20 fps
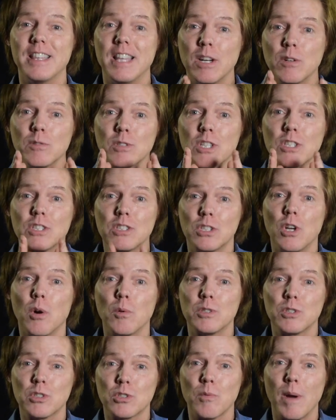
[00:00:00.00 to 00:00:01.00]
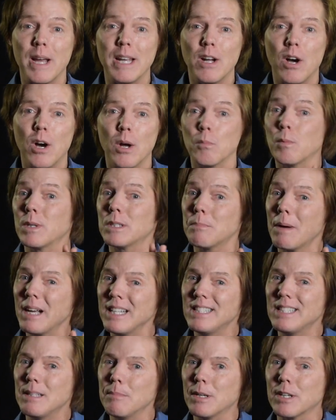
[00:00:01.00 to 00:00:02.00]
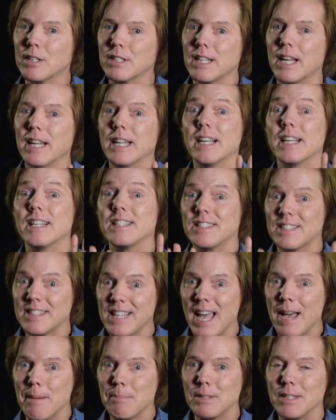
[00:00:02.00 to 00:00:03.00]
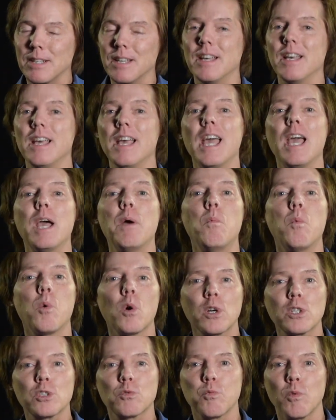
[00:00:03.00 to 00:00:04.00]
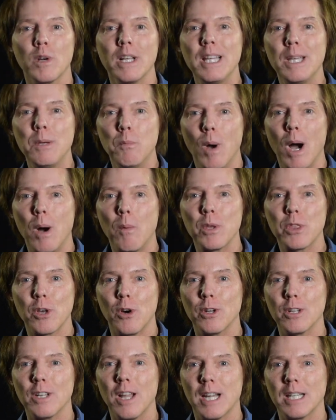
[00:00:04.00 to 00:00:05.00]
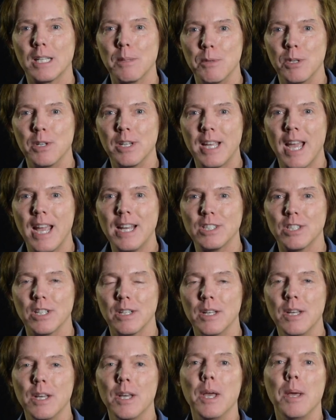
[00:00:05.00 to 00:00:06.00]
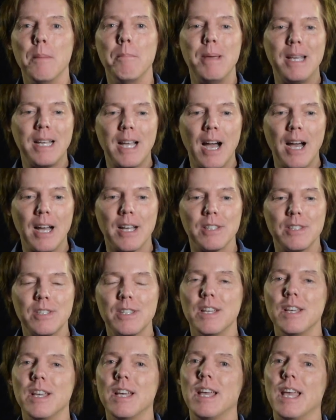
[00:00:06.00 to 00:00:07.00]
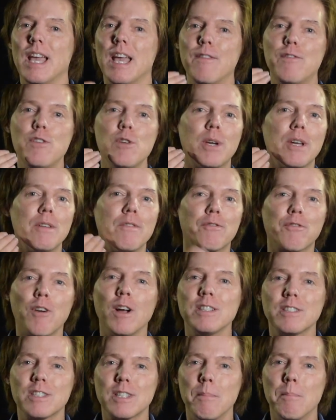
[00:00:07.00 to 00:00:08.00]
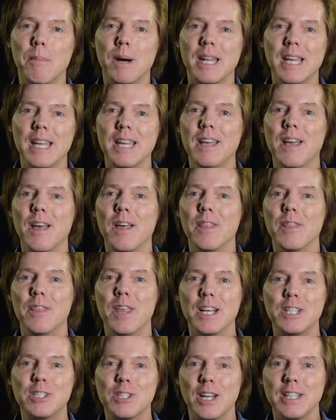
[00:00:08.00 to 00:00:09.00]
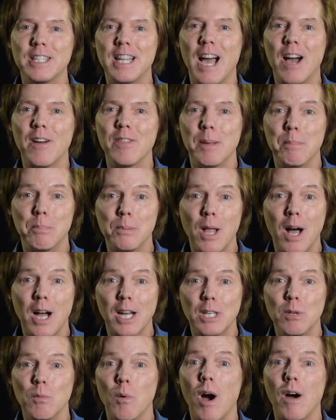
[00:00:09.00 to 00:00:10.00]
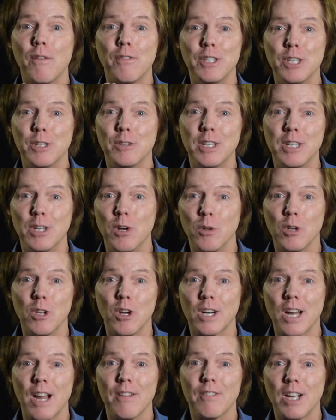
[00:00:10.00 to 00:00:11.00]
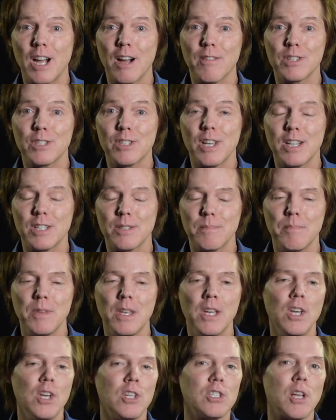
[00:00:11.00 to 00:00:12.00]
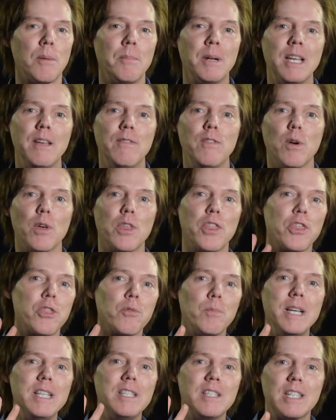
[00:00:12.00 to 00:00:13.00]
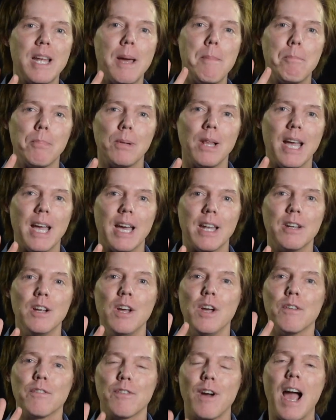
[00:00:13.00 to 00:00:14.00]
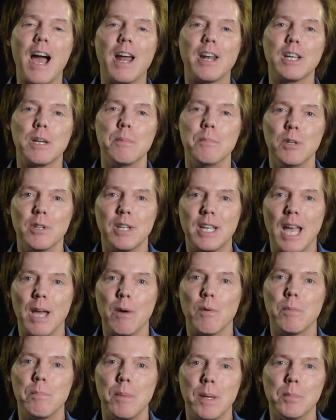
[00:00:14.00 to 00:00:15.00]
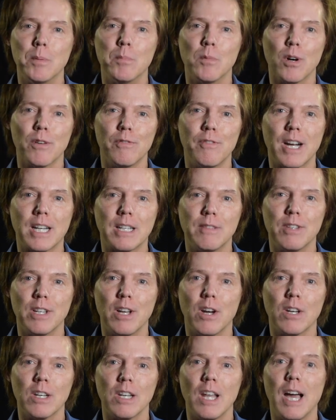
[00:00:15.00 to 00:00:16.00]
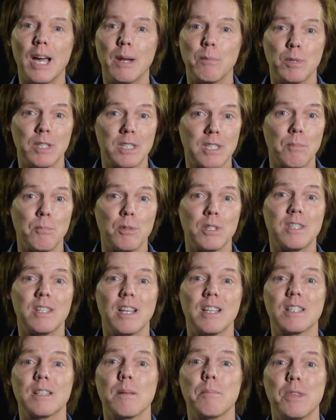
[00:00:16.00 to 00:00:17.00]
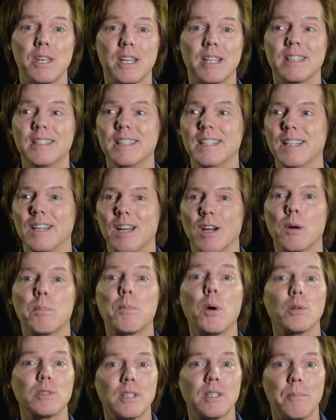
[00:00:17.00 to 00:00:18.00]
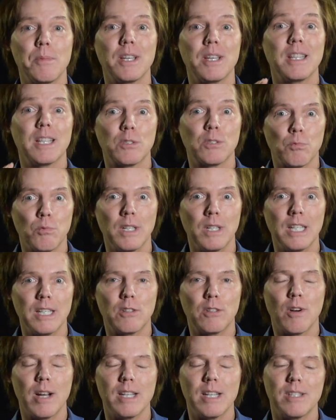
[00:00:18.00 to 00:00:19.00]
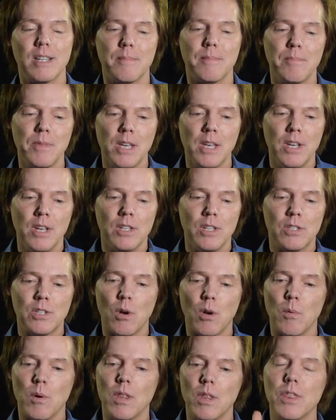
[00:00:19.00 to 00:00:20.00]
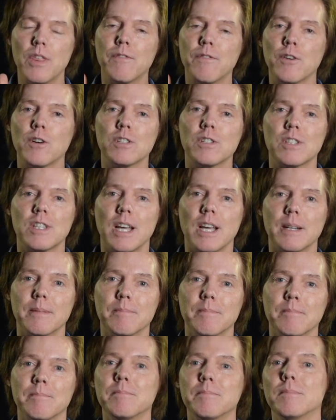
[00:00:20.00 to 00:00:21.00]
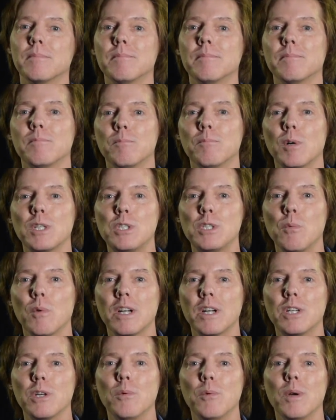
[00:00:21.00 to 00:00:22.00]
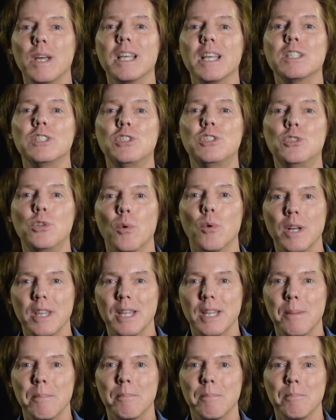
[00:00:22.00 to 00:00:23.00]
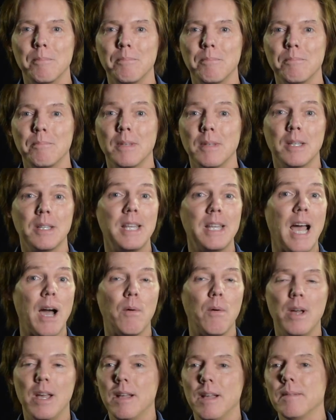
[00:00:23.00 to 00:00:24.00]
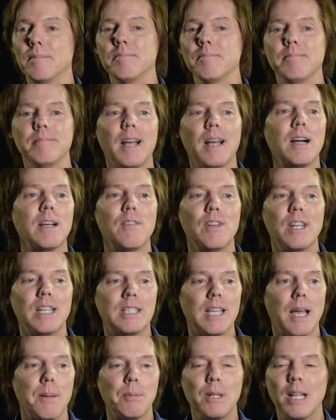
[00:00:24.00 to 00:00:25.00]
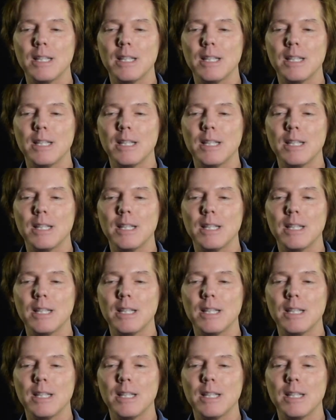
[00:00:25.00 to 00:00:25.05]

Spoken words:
They don't just go straight on, which might seem irritating, except it works really well with online communication. Because if you confront somebody, they shut down, block you off, and you can no longer have a conversation. So I'm going to give you a 3-step plan for how to communicate with people more effectively online when someone says something or posts something that's really crazy. So the first thing, what you want to do is join them. Now, I'll give an example.